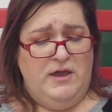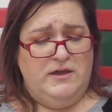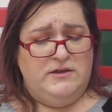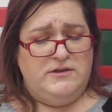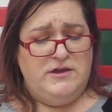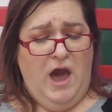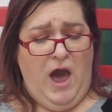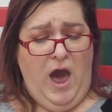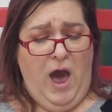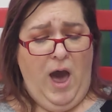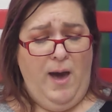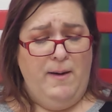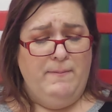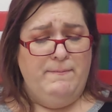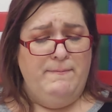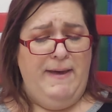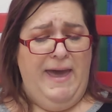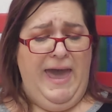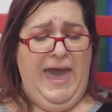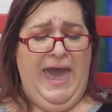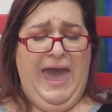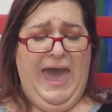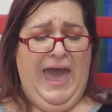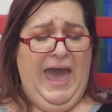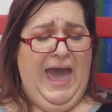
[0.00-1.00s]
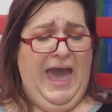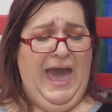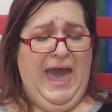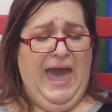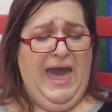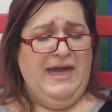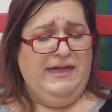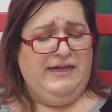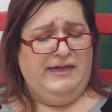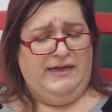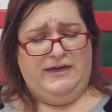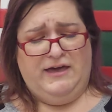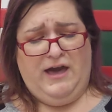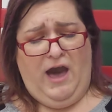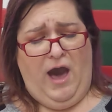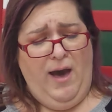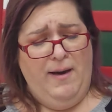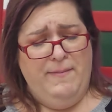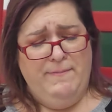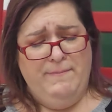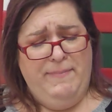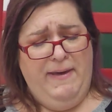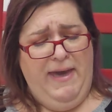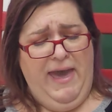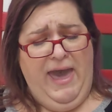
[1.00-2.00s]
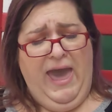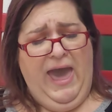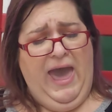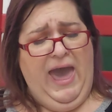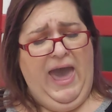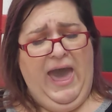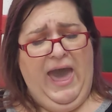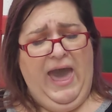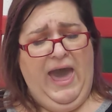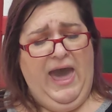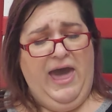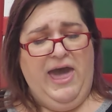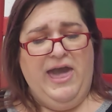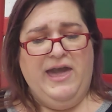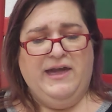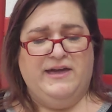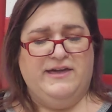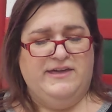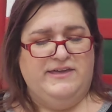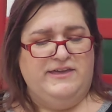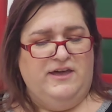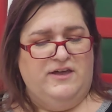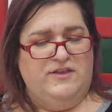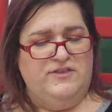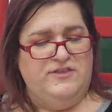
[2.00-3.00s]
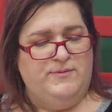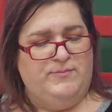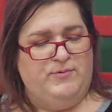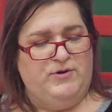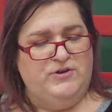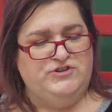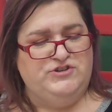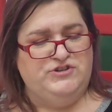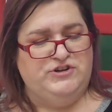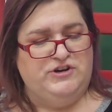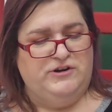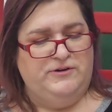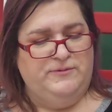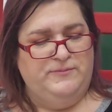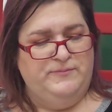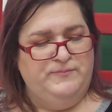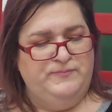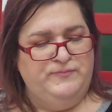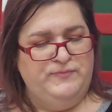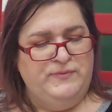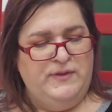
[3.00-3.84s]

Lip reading: "Come back! Come back!" yelled the butcher.